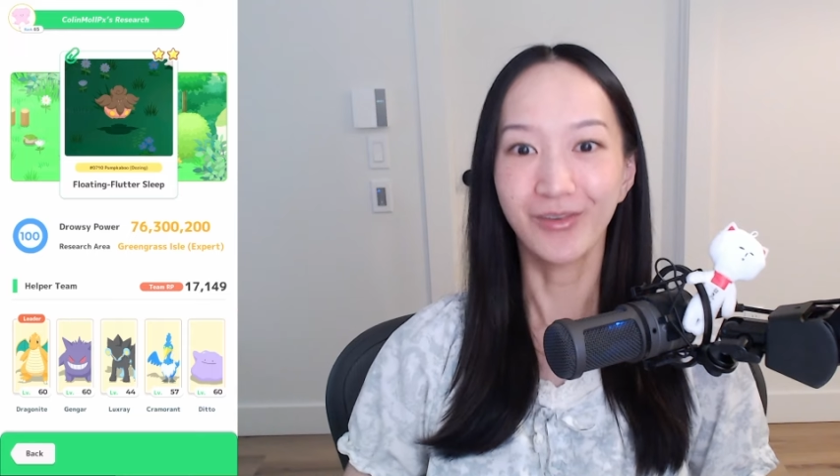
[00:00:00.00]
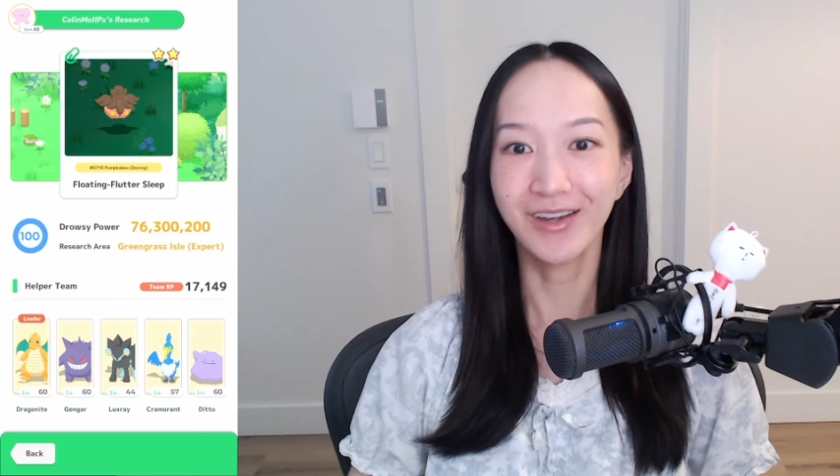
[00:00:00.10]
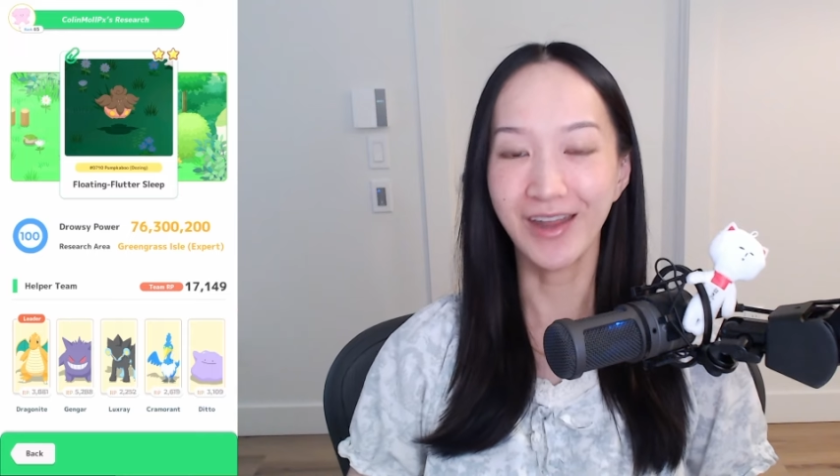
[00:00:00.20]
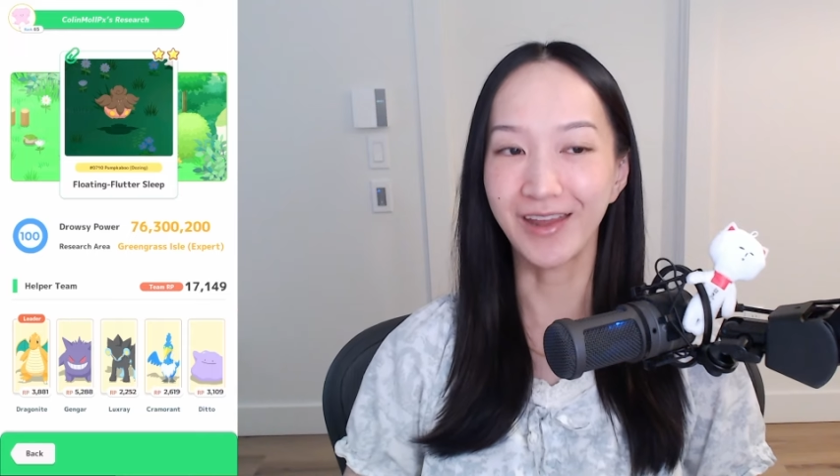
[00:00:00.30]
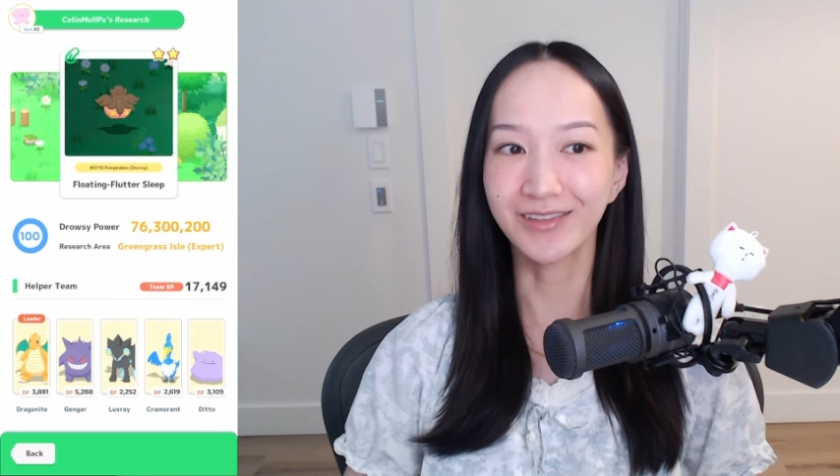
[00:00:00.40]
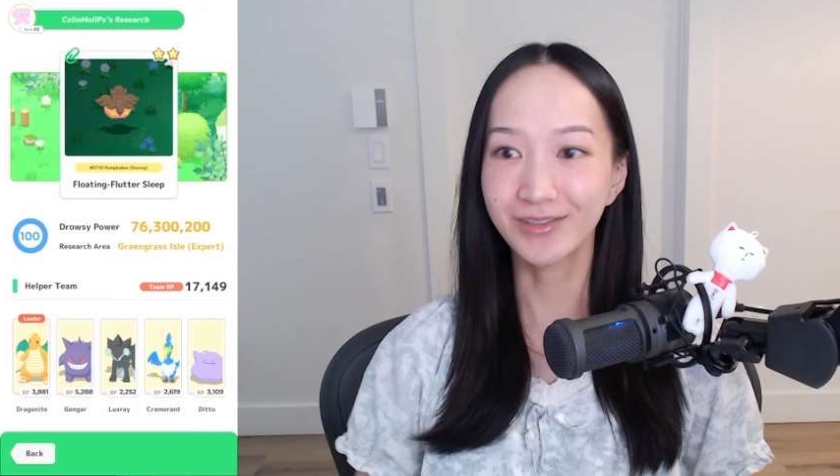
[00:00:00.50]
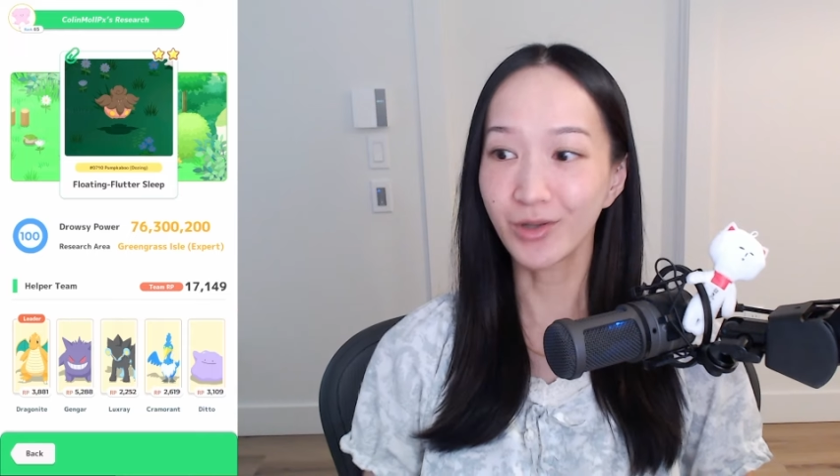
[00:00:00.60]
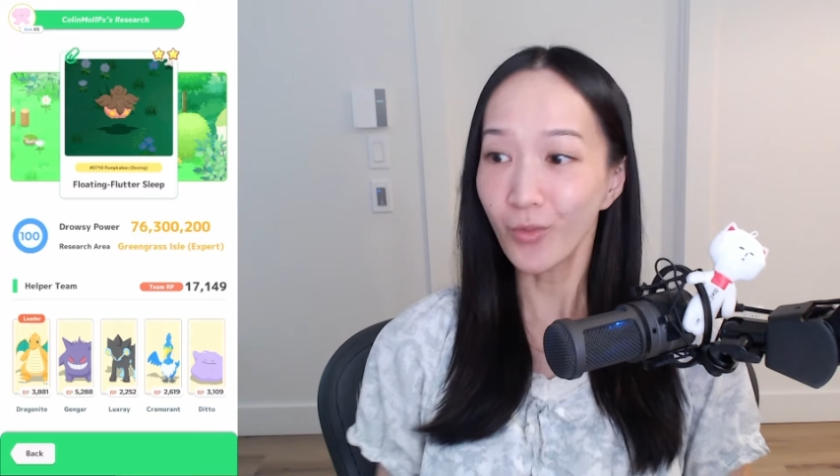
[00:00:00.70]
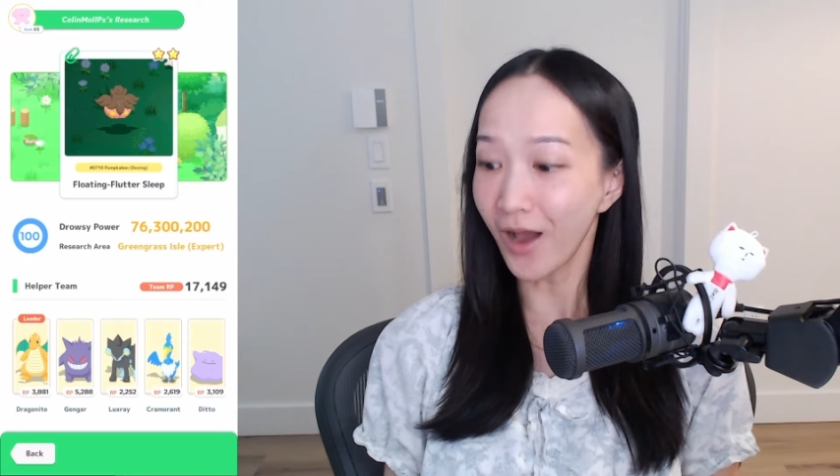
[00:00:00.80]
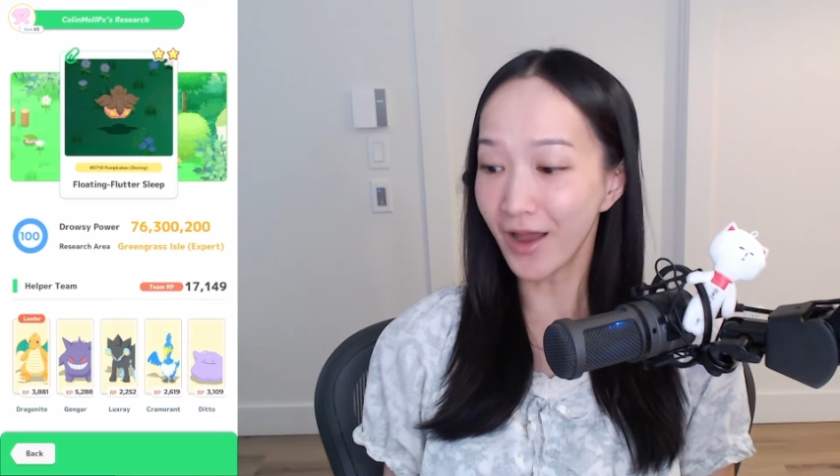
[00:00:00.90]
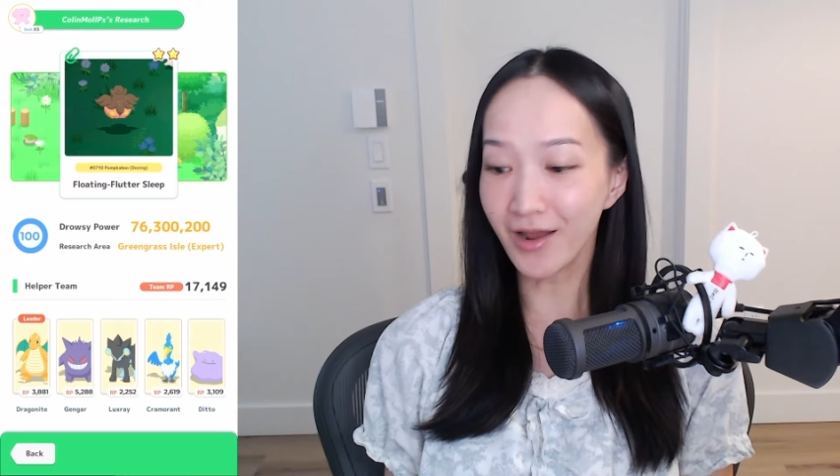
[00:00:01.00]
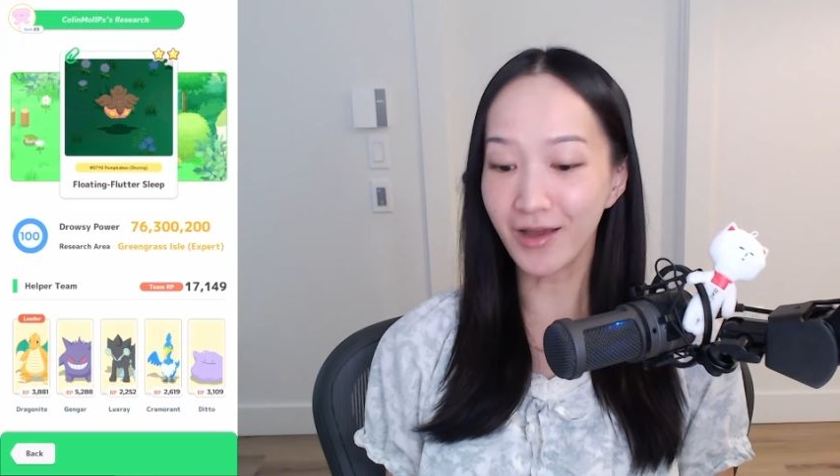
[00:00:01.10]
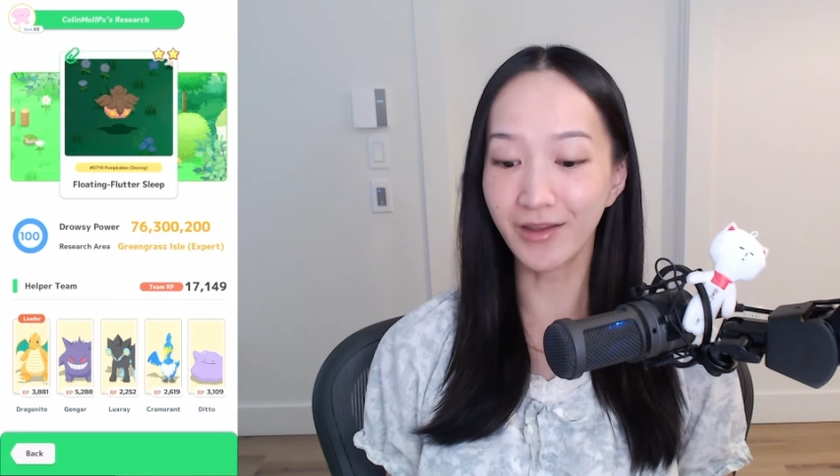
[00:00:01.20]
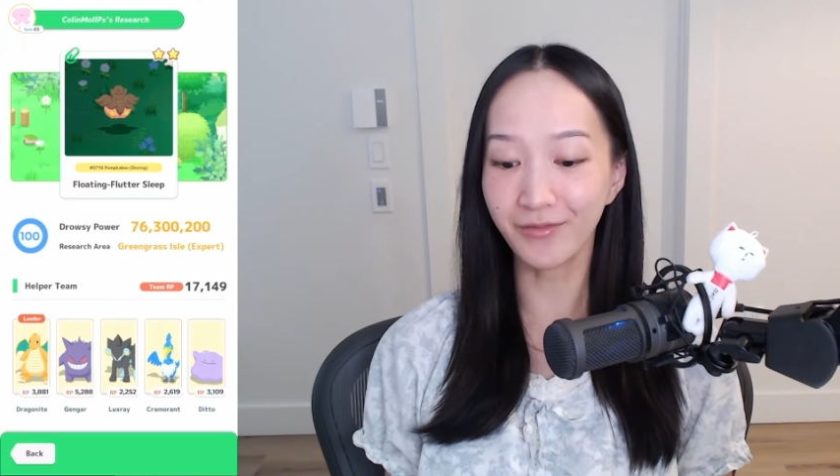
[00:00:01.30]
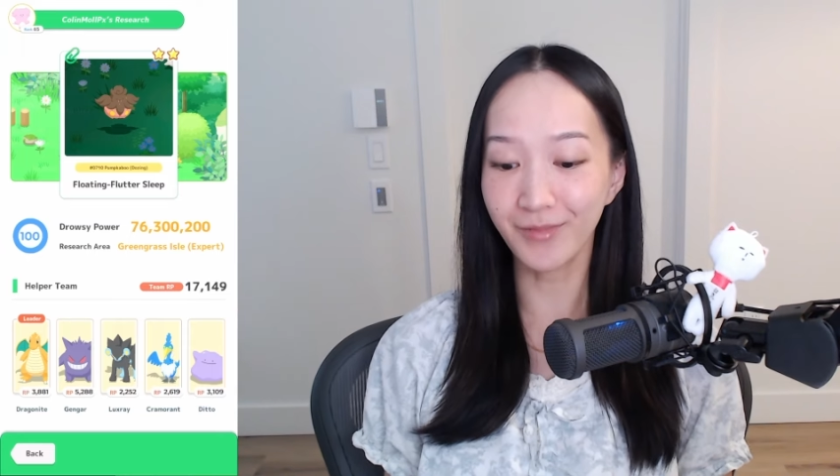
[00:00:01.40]
day, so why not
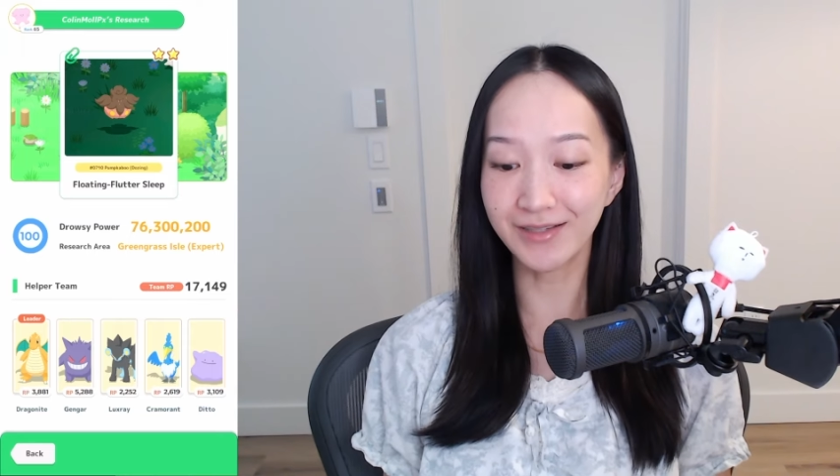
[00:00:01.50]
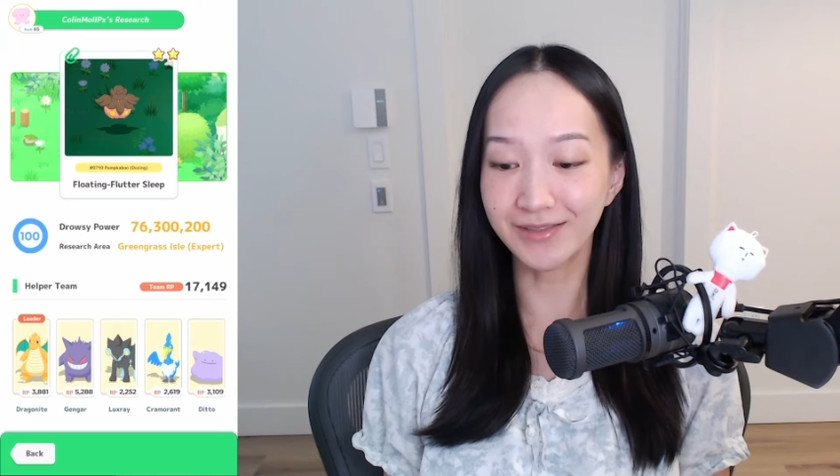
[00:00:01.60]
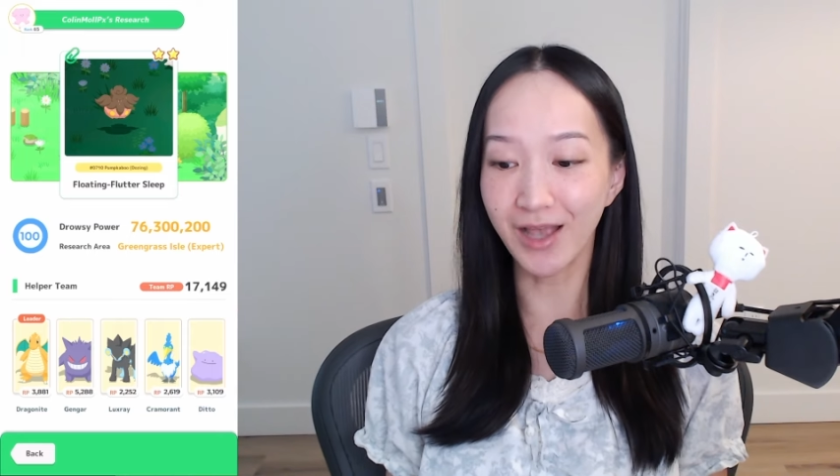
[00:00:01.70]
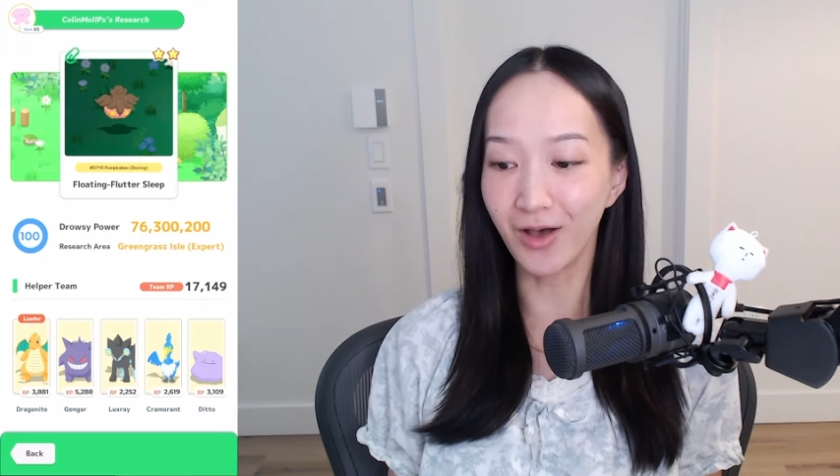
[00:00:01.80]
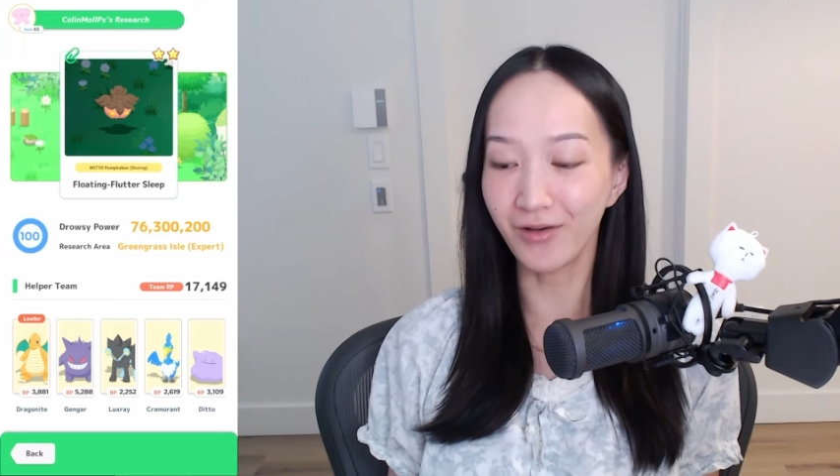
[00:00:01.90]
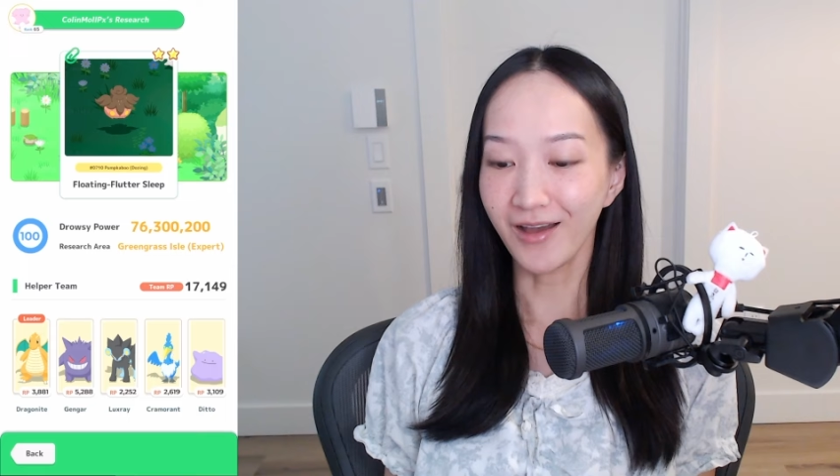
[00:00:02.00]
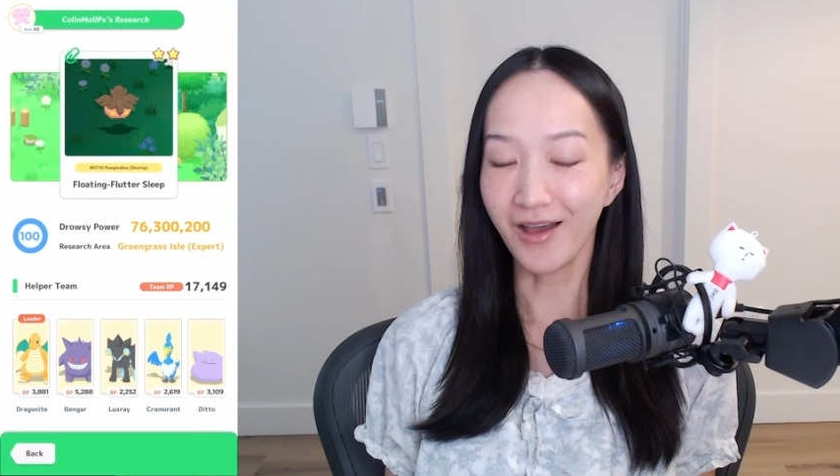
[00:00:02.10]
give myself